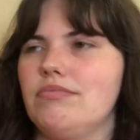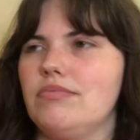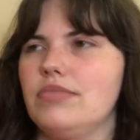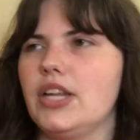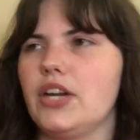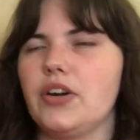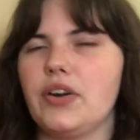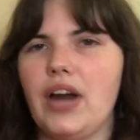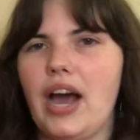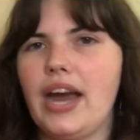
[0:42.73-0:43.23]

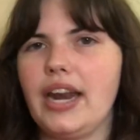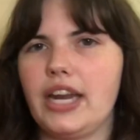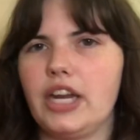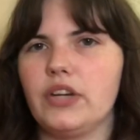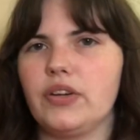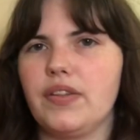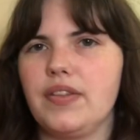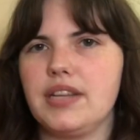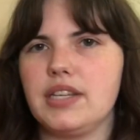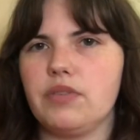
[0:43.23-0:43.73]
that are not
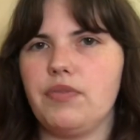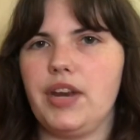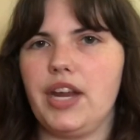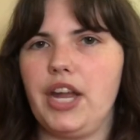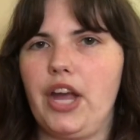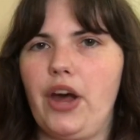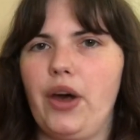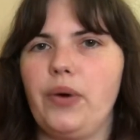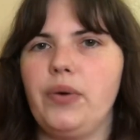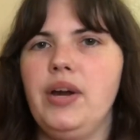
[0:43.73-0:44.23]
here in this
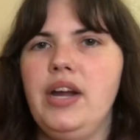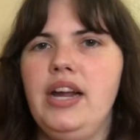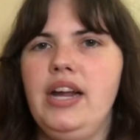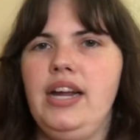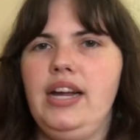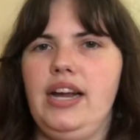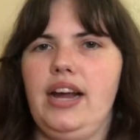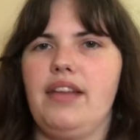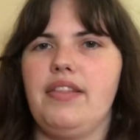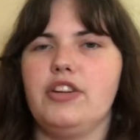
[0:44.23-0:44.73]
video
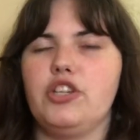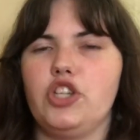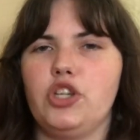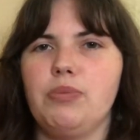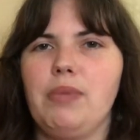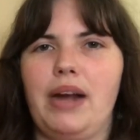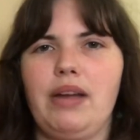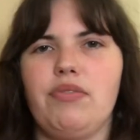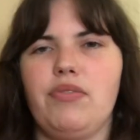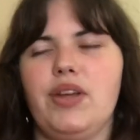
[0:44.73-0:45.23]
that
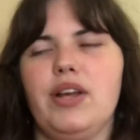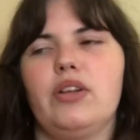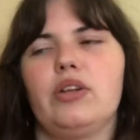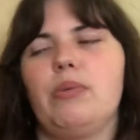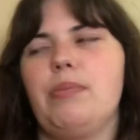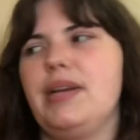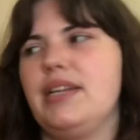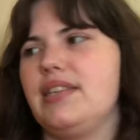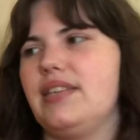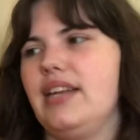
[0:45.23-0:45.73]
you might feel
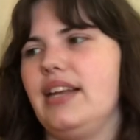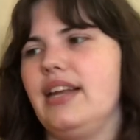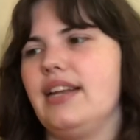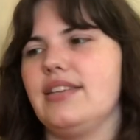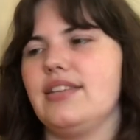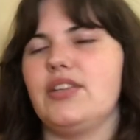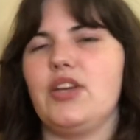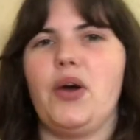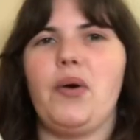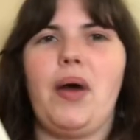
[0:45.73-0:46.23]
are missing.
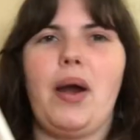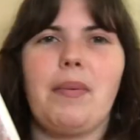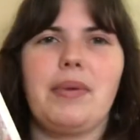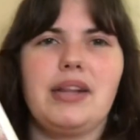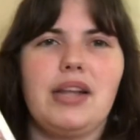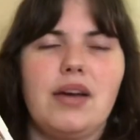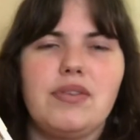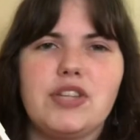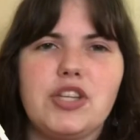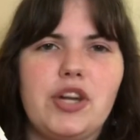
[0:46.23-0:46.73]
And so I would
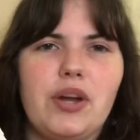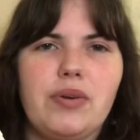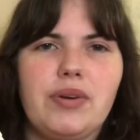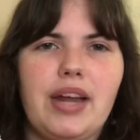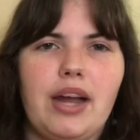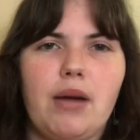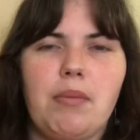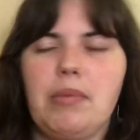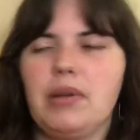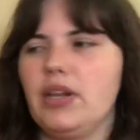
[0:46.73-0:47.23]
love to know
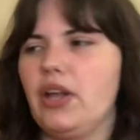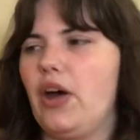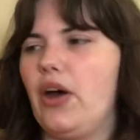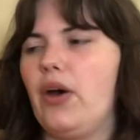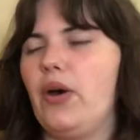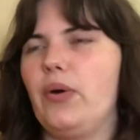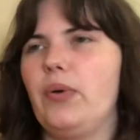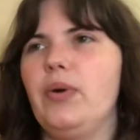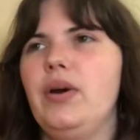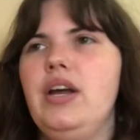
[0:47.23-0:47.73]
down
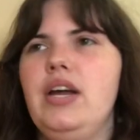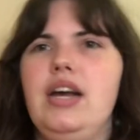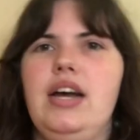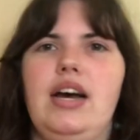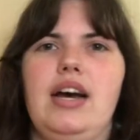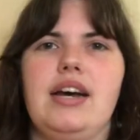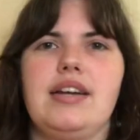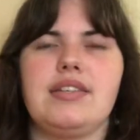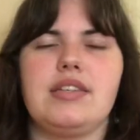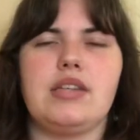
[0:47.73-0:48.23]
below
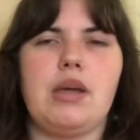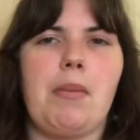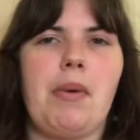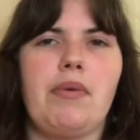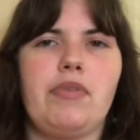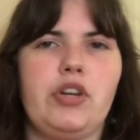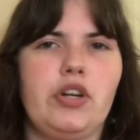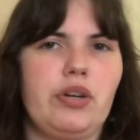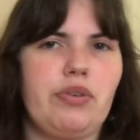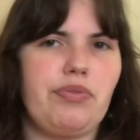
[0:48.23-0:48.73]
some
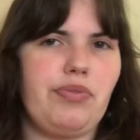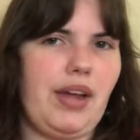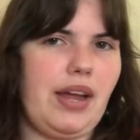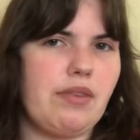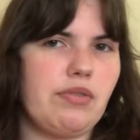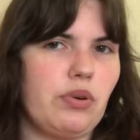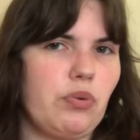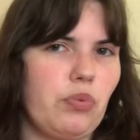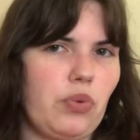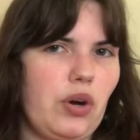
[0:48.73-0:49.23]
of your
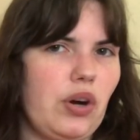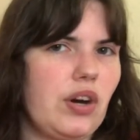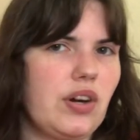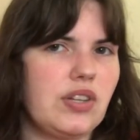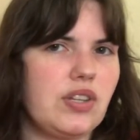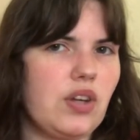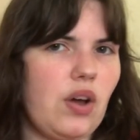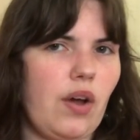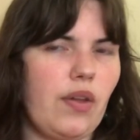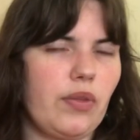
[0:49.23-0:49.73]
favorite
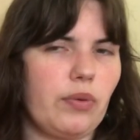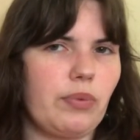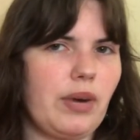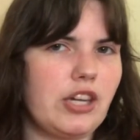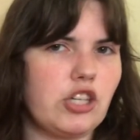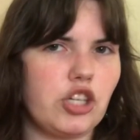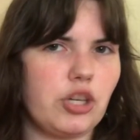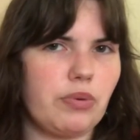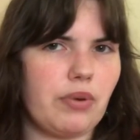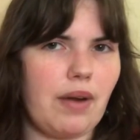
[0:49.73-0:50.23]
works on the
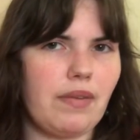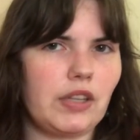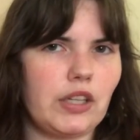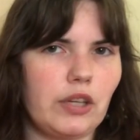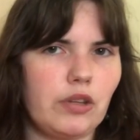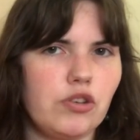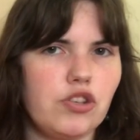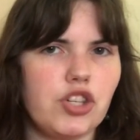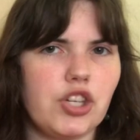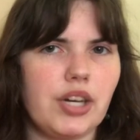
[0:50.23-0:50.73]
Russian
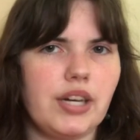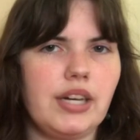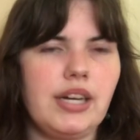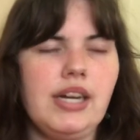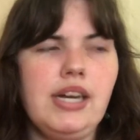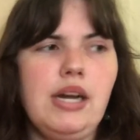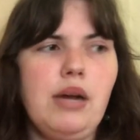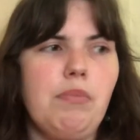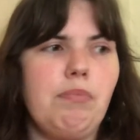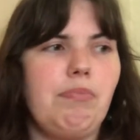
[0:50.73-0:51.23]
Revolution.
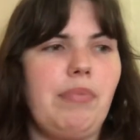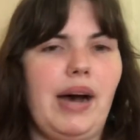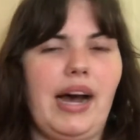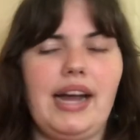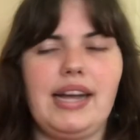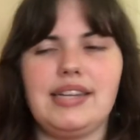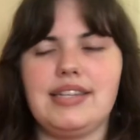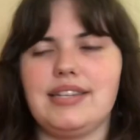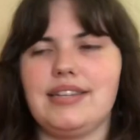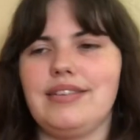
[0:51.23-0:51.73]

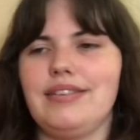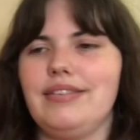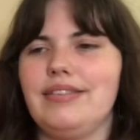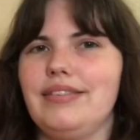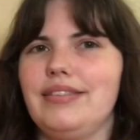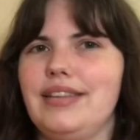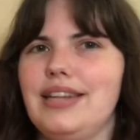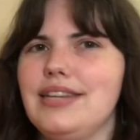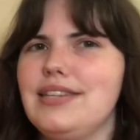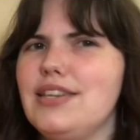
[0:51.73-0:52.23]
But
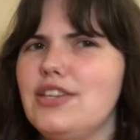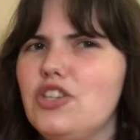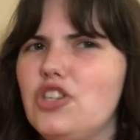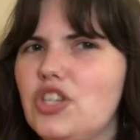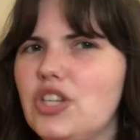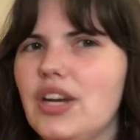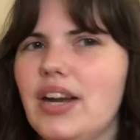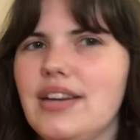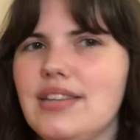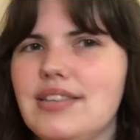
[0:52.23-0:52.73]
this is
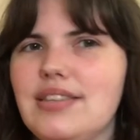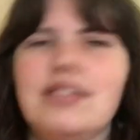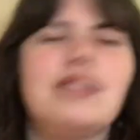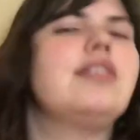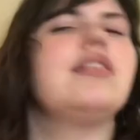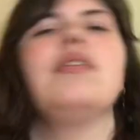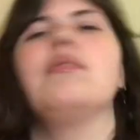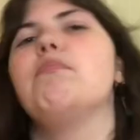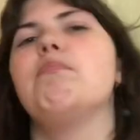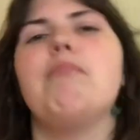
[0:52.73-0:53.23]

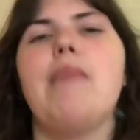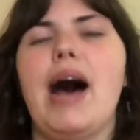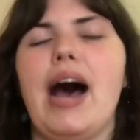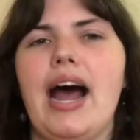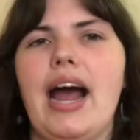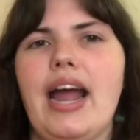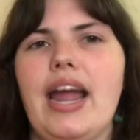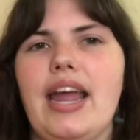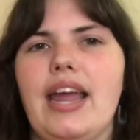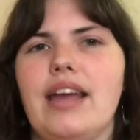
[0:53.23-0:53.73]
just
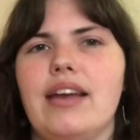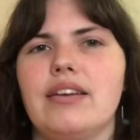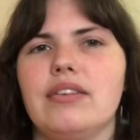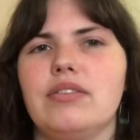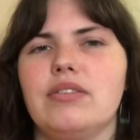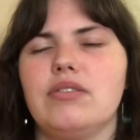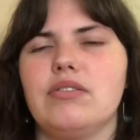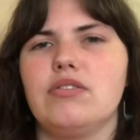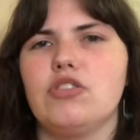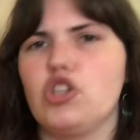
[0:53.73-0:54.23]
my
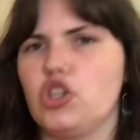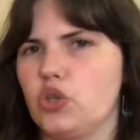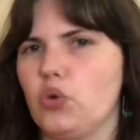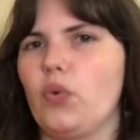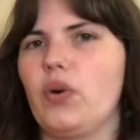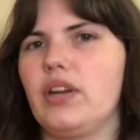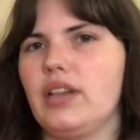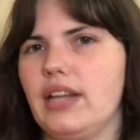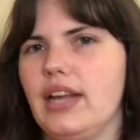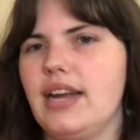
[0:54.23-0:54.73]

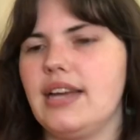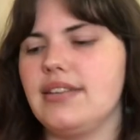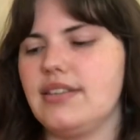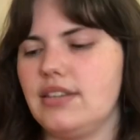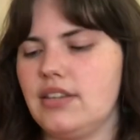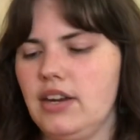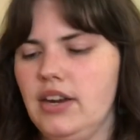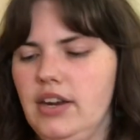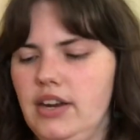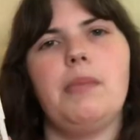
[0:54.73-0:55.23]
short list.